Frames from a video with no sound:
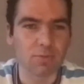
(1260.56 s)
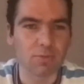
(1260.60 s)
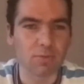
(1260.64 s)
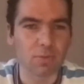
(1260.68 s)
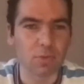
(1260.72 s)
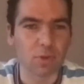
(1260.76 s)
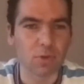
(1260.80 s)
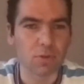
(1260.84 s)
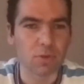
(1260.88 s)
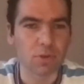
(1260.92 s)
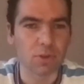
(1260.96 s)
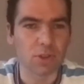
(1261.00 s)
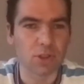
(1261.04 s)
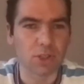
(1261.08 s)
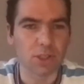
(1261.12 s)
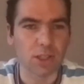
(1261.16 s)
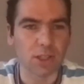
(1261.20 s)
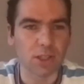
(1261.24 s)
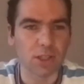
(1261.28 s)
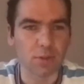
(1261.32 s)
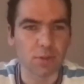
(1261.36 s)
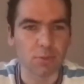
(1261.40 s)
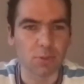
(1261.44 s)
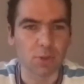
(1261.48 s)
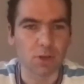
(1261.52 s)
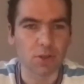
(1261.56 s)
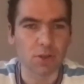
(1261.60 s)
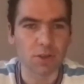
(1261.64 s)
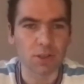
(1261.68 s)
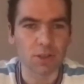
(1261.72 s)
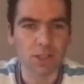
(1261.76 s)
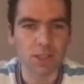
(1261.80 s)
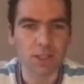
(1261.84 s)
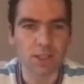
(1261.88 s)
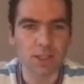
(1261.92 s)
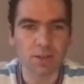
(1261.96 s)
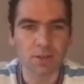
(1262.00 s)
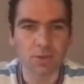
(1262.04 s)
move on to
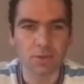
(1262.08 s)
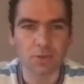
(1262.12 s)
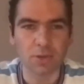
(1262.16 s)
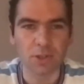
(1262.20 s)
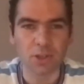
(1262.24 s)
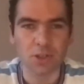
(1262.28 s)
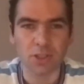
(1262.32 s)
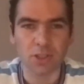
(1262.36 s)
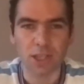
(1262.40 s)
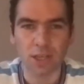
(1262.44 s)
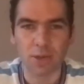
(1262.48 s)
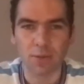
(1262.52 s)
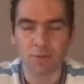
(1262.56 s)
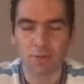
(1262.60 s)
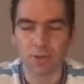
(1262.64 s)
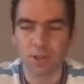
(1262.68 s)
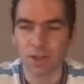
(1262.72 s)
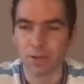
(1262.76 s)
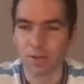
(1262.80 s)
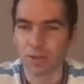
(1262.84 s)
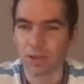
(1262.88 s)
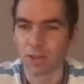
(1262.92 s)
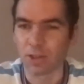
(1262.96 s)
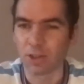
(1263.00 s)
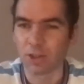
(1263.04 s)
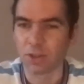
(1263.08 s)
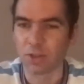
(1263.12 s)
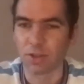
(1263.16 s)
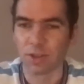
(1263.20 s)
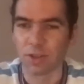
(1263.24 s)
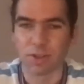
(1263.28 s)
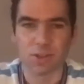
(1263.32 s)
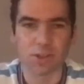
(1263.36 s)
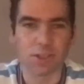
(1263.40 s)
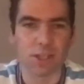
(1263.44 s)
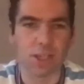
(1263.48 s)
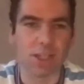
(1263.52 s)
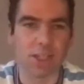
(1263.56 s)
Burnley. We finished 10th, another solid
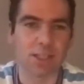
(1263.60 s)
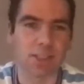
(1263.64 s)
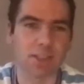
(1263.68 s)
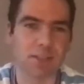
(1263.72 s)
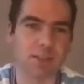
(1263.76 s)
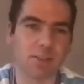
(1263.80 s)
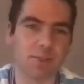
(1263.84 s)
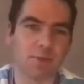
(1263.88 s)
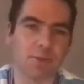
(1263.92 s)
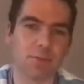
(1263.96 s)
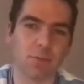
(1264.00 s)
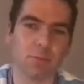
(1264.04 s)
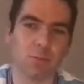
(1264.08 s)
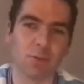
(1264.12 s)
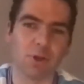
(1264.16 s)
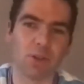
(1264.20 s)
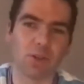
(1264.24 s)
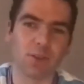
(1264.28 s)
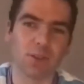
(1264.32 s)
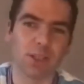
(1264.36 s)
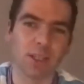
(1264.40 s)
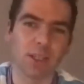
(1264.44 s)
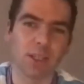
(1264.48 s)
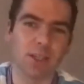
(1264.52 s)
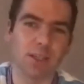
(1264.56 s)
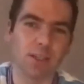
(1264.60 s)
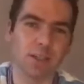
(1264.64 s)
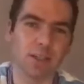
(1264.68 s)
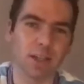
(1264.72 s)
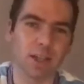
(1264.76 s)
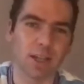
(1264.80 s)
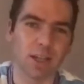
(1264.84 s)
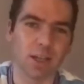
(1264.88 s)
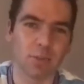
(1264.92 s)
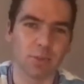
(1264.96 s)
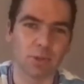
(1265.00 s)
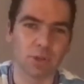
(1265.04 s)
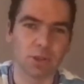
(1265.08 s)
season for Burnley.
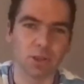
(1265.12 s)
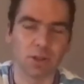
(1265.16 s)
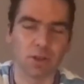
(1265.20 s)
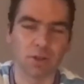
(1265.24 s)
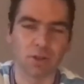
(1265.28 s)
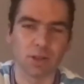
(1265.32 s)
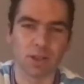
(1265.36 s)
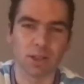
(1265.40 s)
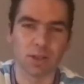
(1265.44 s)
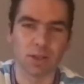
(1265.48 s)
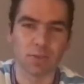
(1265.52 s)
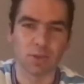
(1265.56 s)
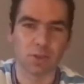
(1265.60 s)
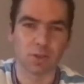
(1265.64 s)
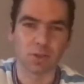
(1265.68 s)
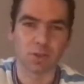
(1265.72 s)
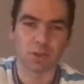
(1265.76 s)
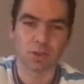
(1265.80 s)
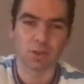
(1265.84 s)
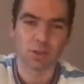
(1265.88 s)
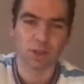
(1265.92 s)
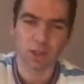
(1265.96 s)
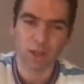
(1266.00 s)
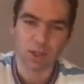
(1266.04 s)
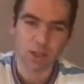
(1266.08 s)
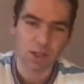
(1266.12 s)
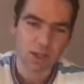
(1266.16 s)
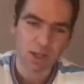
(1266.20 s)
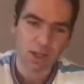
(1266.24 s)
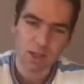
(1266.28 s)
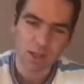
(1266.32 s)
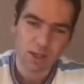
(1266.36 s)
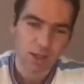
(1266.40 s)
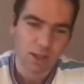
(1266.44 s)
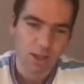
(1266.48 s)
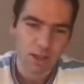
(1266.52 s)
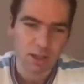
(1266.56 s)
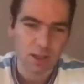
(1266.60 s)
Um, you know, another
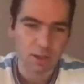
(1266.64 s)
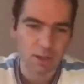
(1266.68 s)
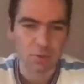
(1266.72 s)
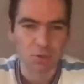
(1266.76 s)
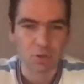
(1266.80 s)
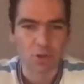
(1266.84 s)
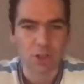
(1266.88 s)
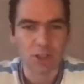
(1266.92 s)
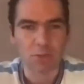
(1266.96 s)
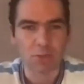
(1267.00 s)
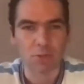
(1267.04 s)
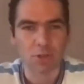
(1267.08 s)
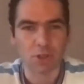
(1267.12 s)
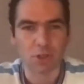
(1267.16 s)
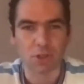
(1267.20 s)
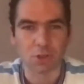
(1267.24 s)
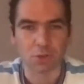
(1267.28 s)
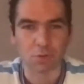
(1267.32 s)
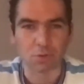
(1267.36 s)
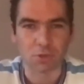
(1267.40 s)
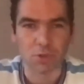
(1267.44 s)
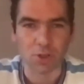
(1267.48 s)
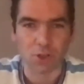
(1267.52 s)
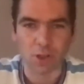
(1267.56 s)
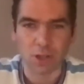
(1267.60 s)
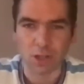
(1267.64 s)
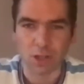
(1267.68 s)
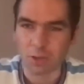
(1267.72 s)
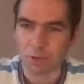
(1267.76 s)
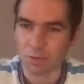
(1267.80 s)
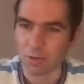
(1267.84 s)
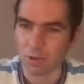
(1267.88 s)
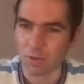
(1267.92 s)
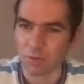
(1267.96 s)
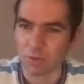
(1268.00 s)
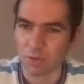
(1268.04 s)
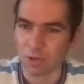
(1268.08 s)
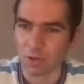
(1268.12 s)
another reason why Sean Dyche,
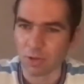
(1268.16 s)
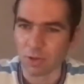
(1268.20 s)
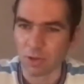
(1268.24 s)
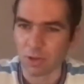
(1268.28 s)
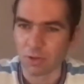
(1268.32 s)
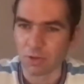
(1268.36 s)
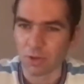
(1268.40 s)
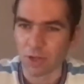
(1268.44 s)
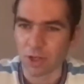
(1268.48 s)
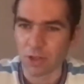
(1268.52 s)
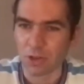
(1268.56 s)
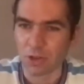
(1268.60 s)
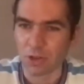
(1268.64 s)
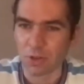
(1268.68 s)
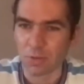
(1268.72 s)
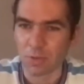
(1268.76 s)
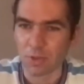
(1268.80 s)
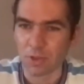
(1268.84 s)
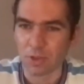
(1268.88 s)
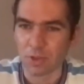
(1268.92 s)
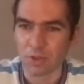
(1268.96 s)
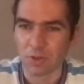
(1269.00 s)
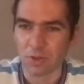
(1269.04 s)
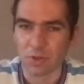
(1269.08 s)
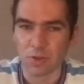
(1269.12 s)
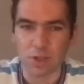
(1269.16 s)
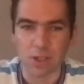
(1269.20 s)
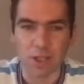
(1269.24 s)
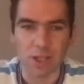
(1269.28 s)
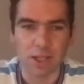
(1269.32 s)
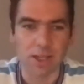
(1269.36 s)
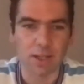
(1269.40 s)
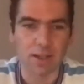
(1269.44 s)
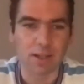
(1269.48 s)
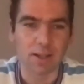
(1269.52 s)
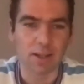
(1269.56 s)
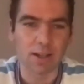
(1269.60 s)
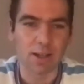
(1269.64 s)
what a, what a great job he's doing
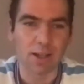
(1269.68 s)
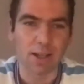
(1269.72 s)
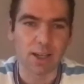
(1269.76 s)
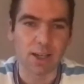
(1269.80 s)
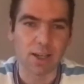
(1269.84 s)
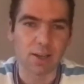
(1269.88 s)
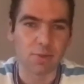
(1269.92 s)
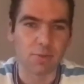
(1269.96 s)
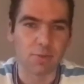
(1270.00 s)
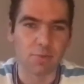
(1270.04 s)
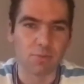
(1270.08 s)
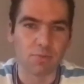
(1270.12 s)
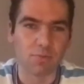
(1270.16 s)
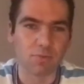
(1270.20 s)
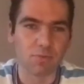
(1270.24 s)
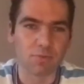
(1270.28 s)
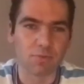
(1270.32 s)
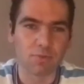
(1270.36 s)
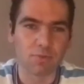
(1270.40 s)
there. Um,